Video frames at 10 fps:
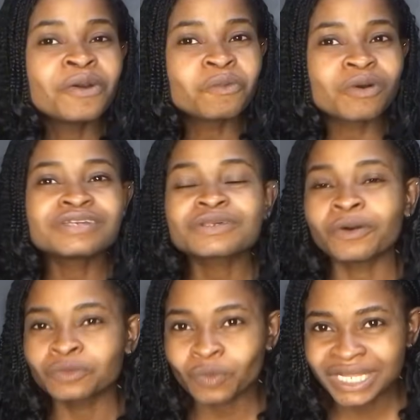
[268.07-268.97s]
was
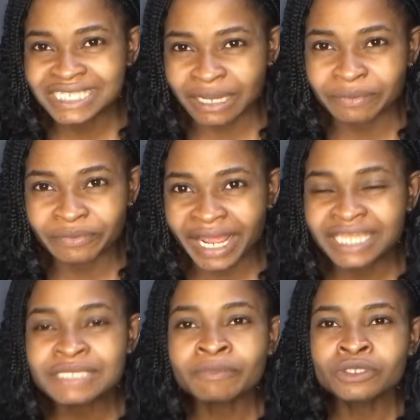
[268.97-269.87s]
on WhatsApp,
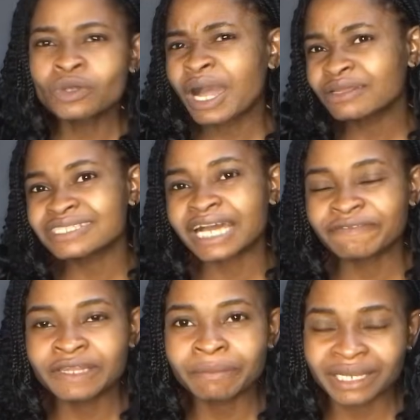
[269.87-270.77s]
right? So how does
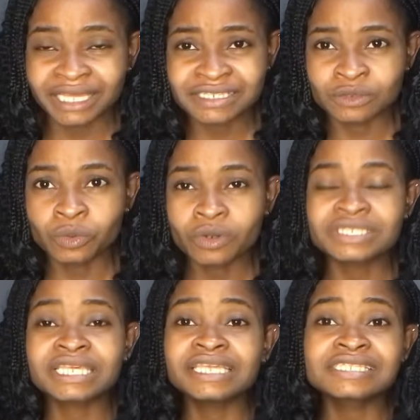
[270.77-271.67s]
affiliate marketing
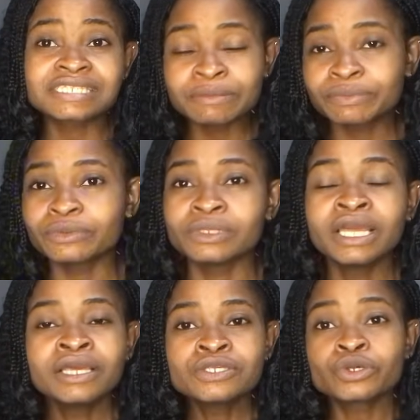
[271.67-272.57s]
works? It's simple.
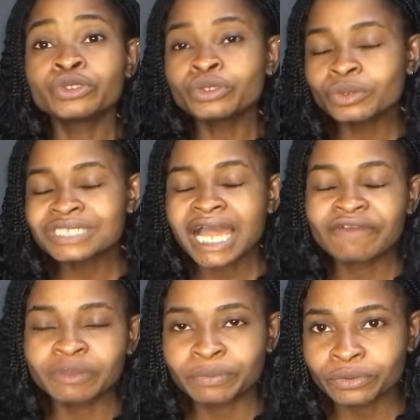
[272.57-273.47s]
So you don't
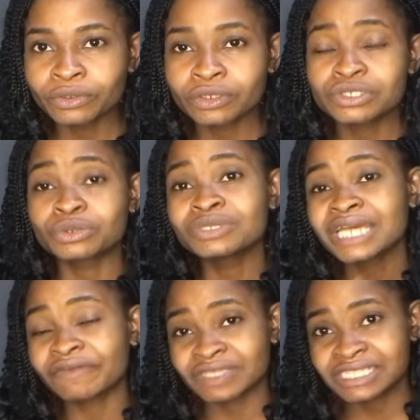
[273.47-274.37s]
have a product, you don't
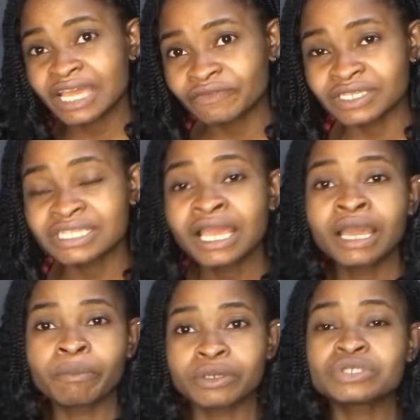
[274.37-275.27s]
have a service,
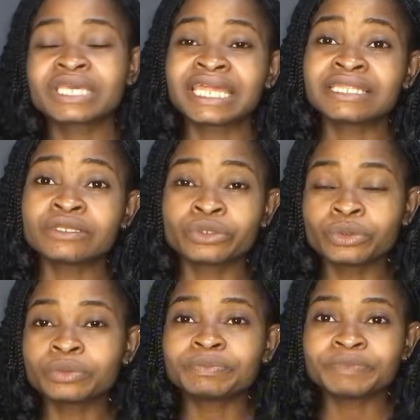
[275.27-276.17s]
but you
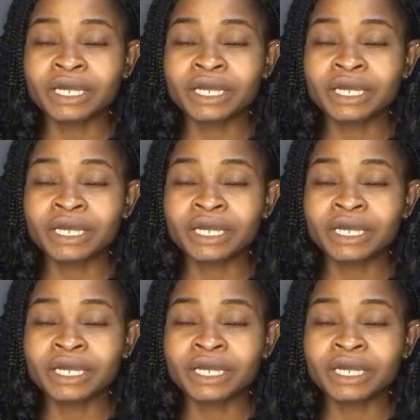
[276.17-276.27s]
can